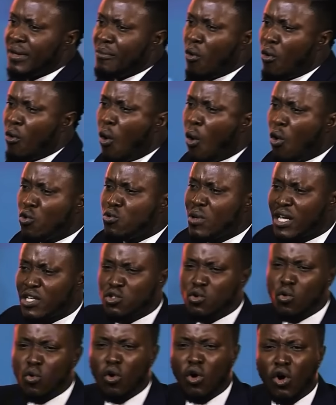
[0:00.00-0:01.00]
Or you are
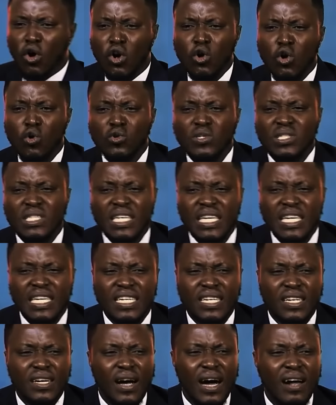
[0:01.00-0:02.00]
so closed
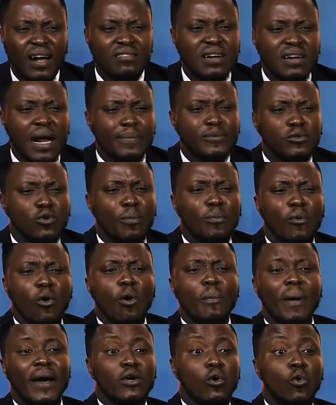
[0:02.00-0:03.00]
in and wrapped up all
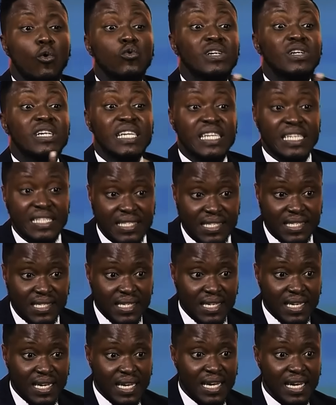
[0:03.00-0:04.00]
by your own needs
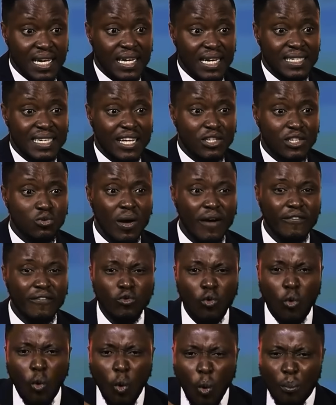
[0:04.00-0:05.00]
that you have
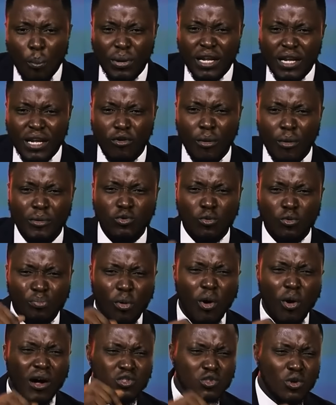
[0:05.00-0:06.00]
no opening for me to
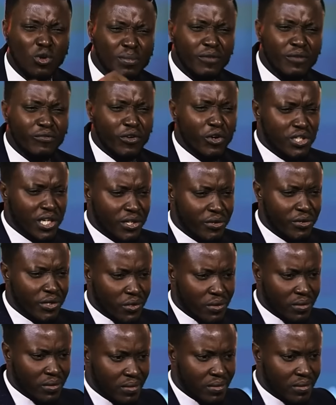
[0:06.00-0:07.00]
pour out something for your
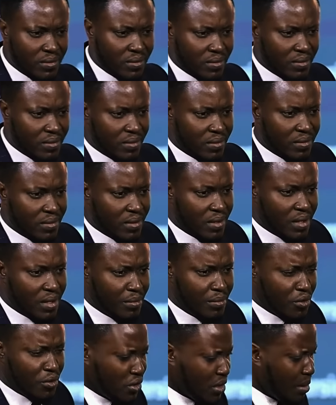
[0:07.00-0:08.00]
generation.
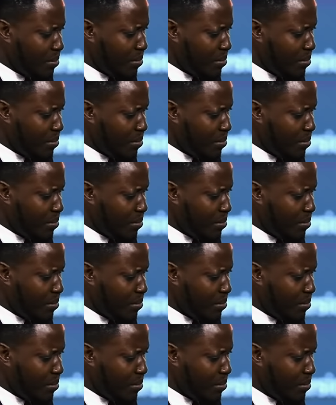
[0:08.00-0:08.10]
You can be